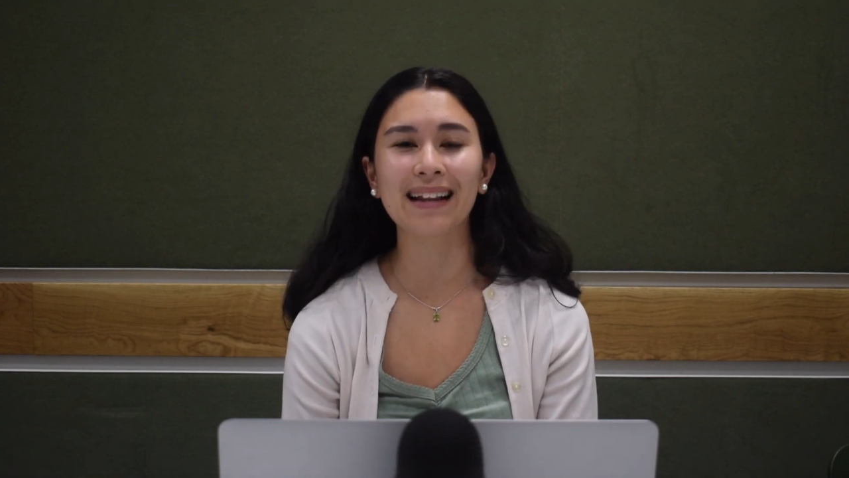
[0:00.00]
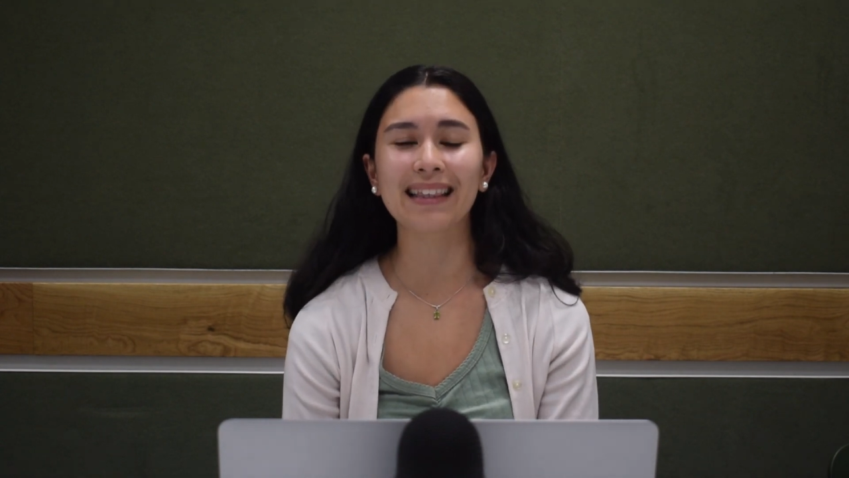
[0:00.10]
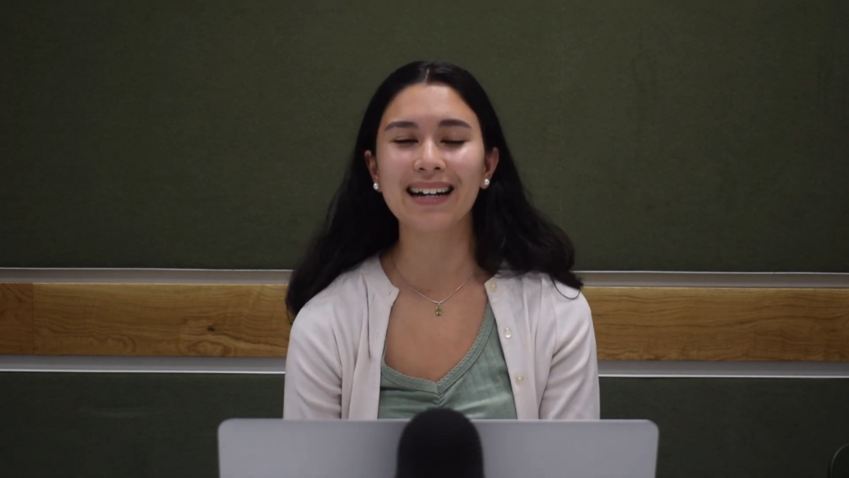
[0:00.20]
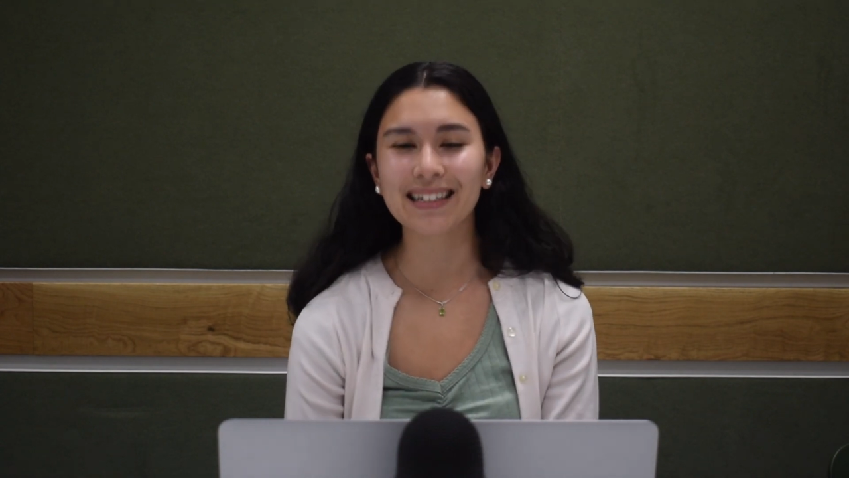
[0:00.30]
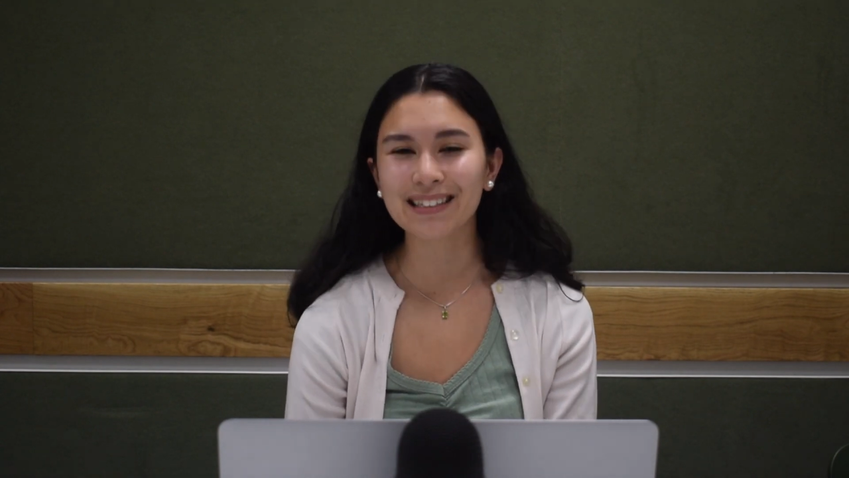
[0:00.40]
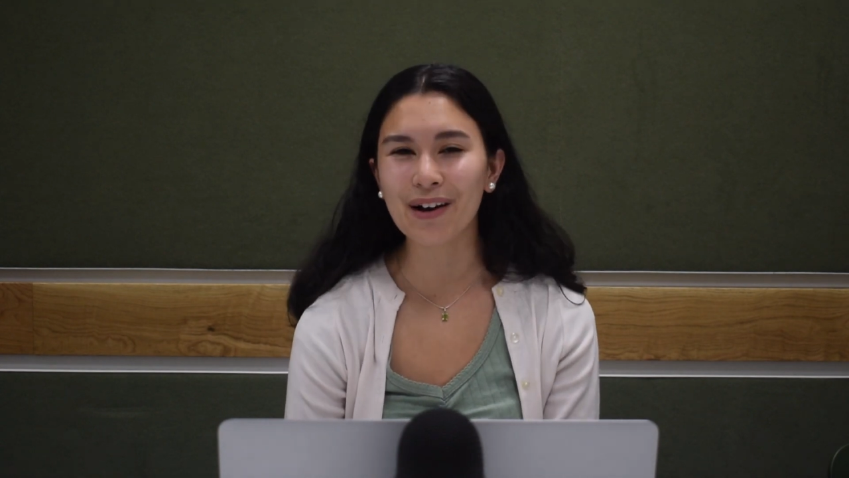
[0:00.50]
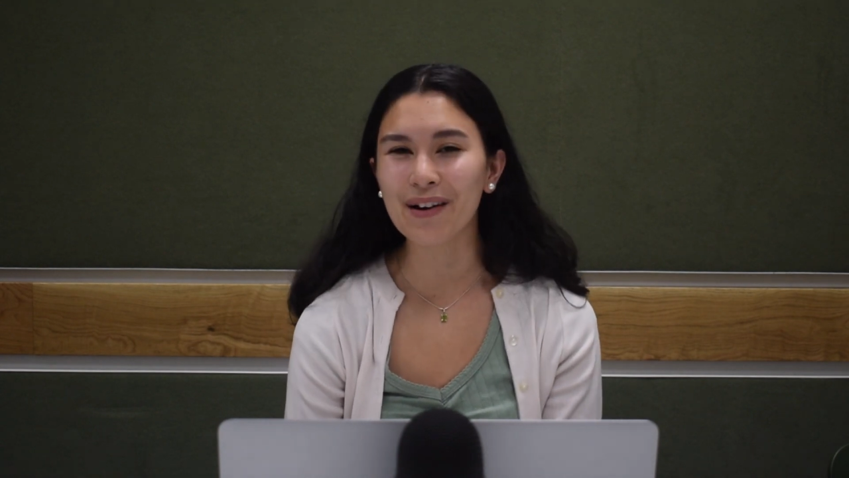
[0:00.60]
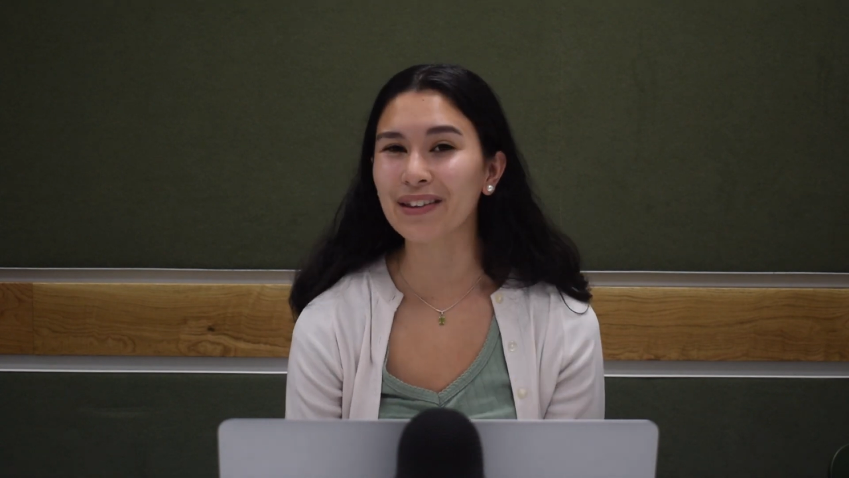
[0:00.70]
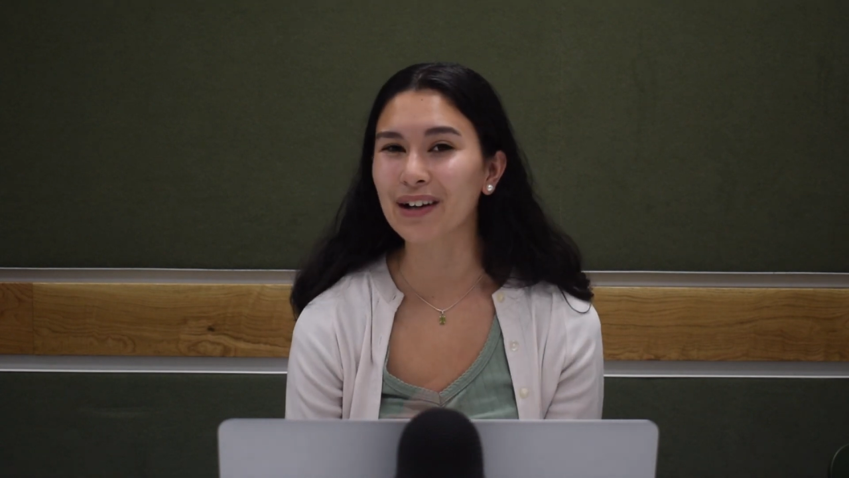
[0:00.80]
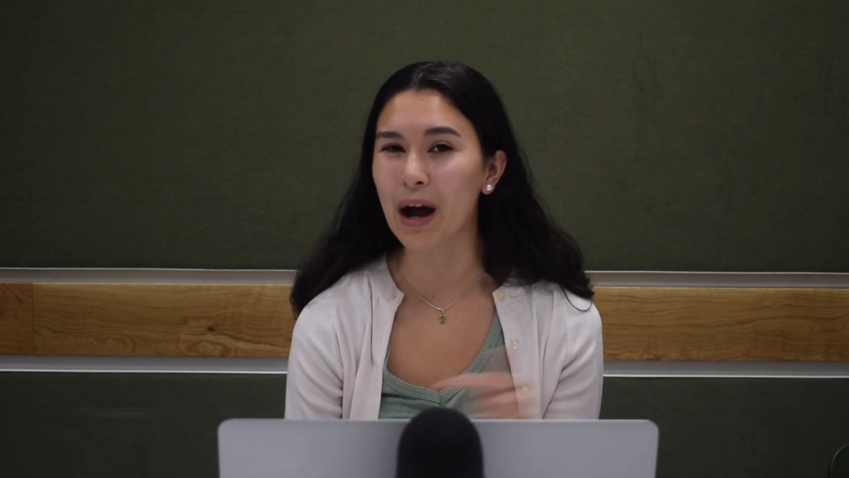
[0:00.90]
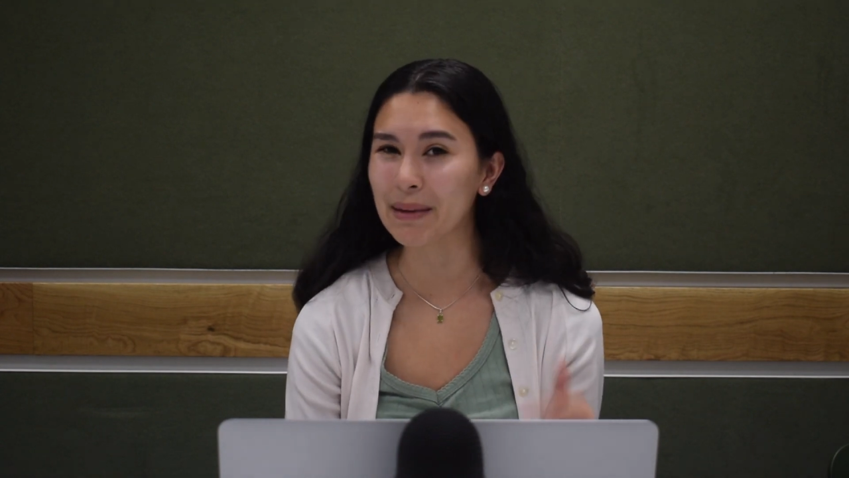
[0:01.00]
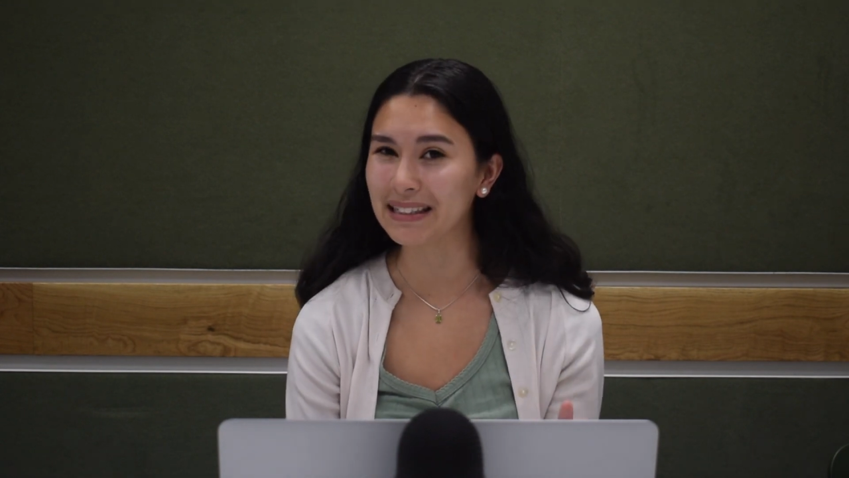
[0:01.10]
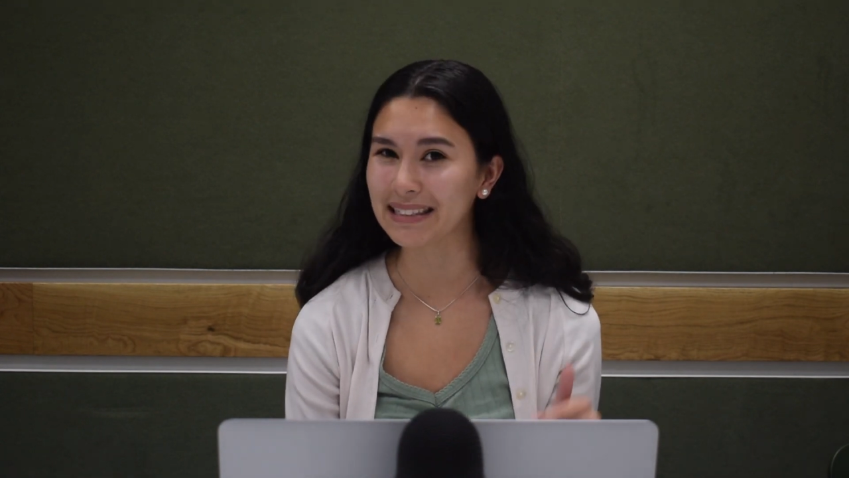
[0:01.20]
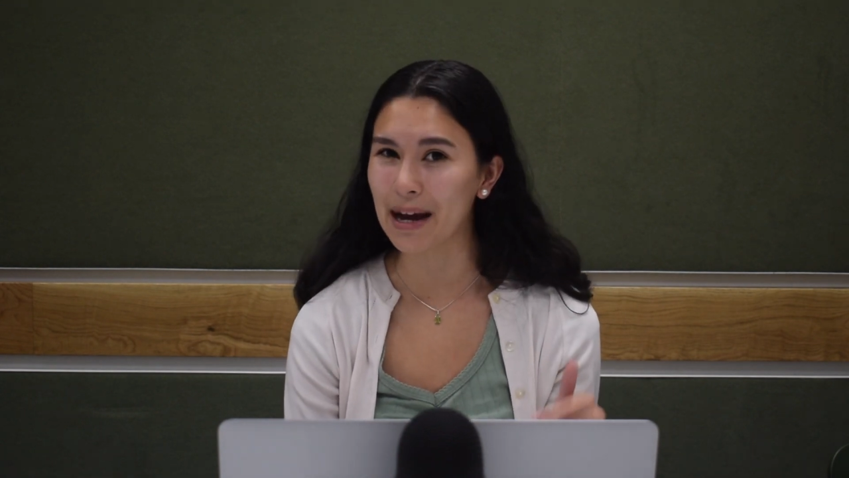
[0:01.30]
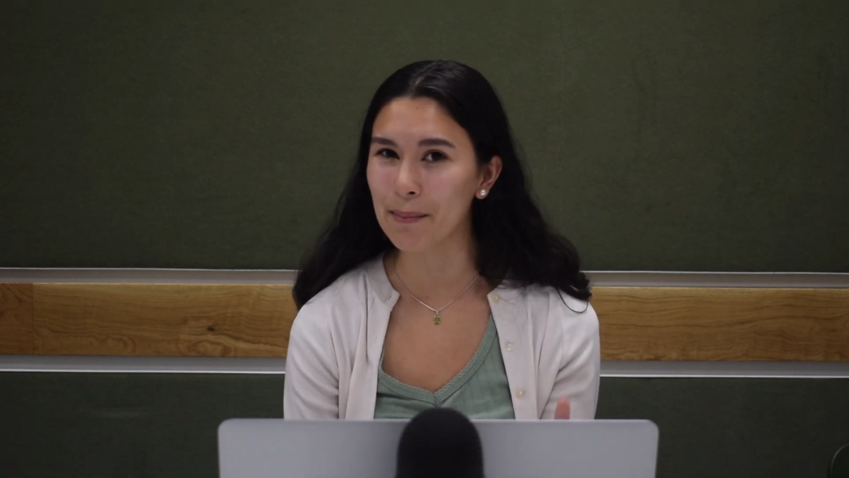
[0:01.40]
let us know in the
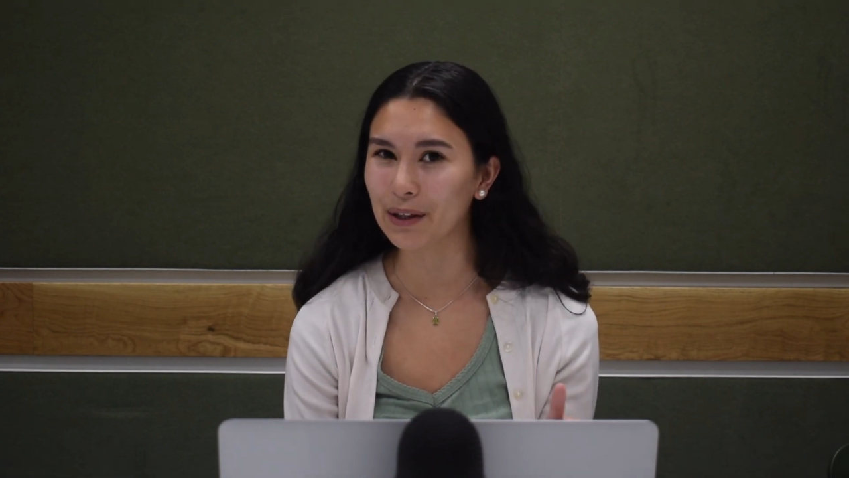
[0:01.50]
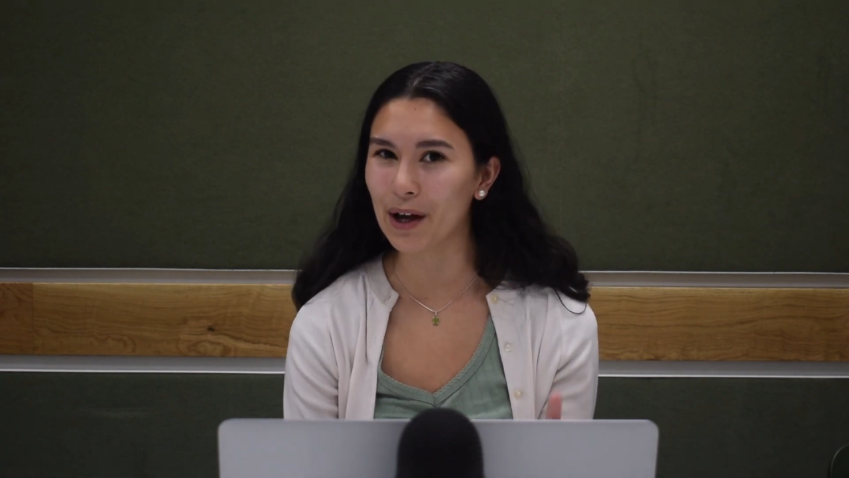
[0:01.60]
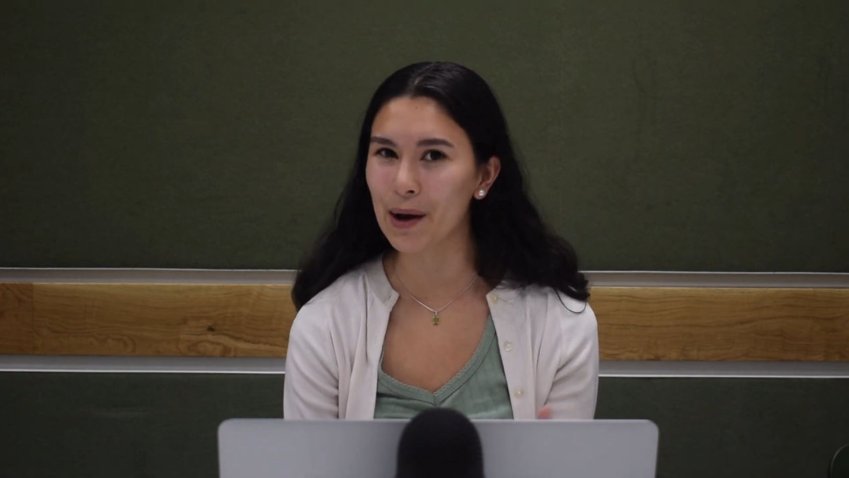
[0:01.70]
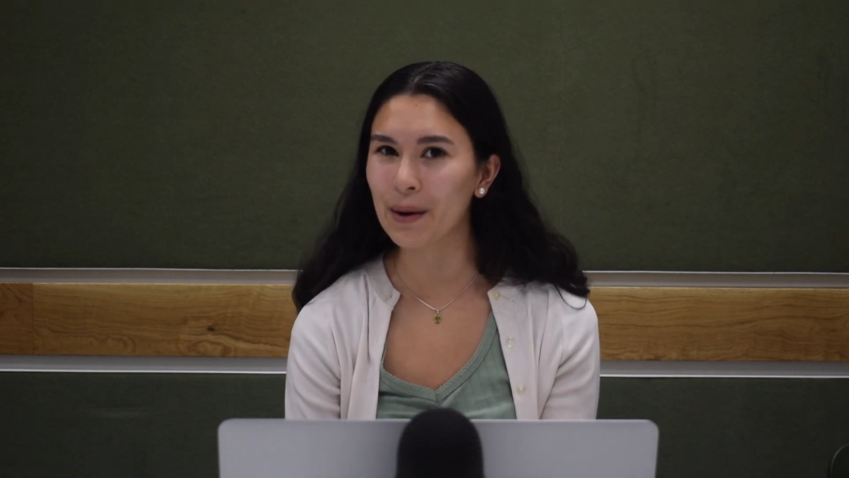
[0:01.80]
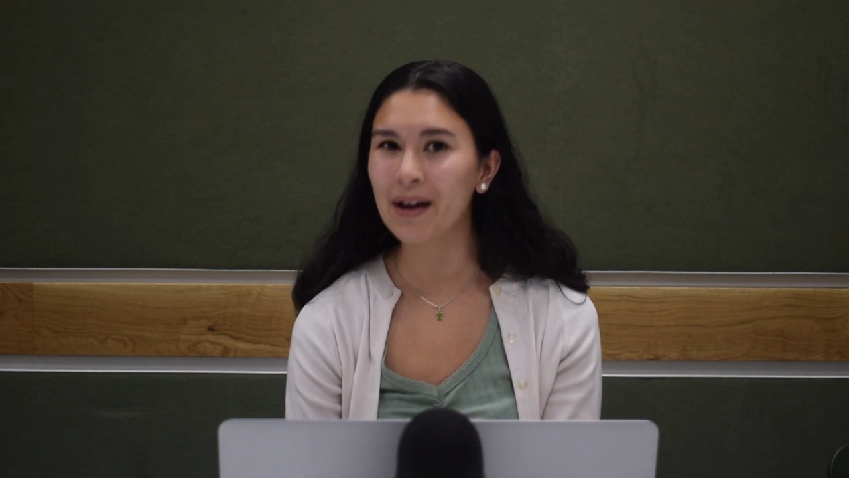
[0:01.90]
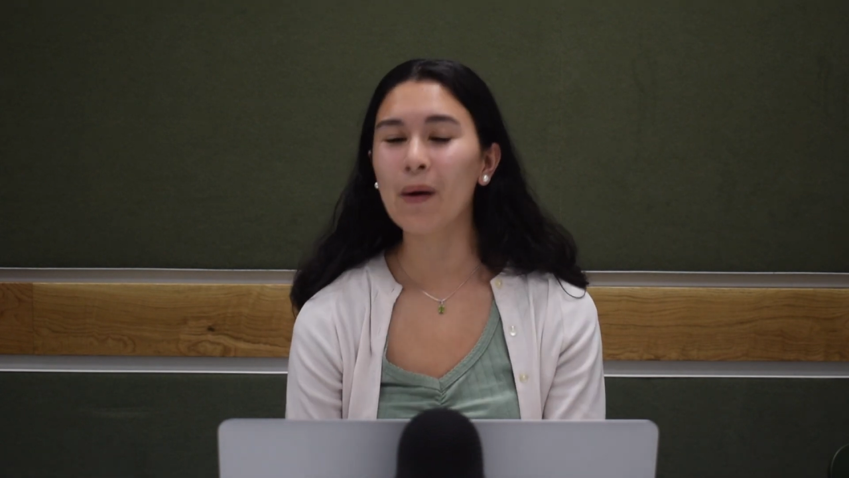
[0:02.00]
comments down below